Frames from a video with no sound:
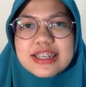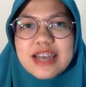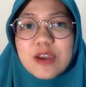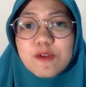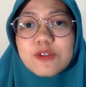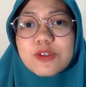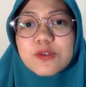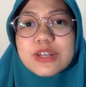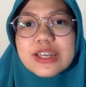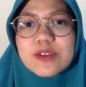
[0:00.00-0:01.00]
I
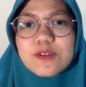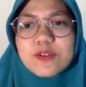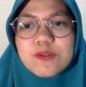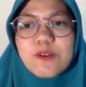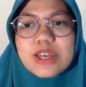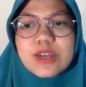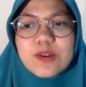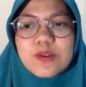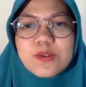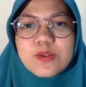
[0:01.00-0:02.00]
usually use
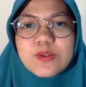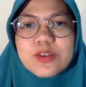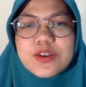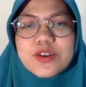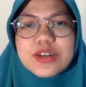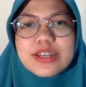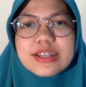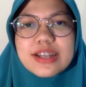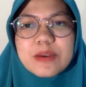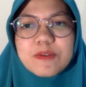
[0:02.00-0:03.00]
Duolingo to learn
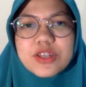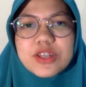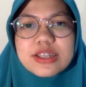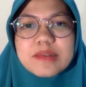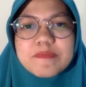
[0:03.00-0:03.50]
the languages.